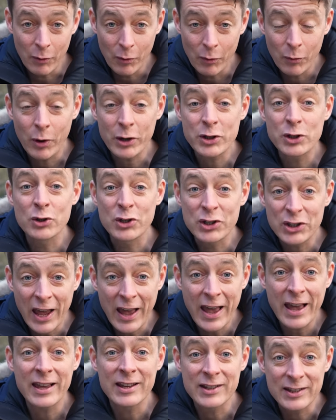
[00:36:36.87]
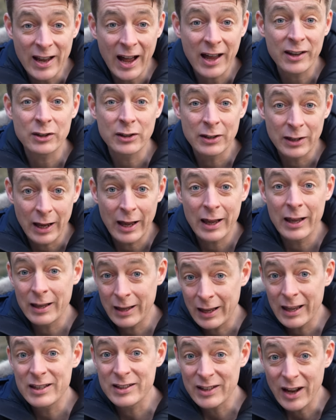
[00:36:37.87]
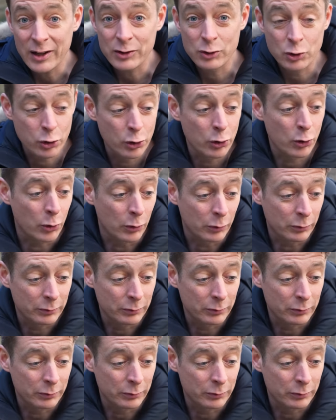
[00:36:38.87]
what you're saying is not true.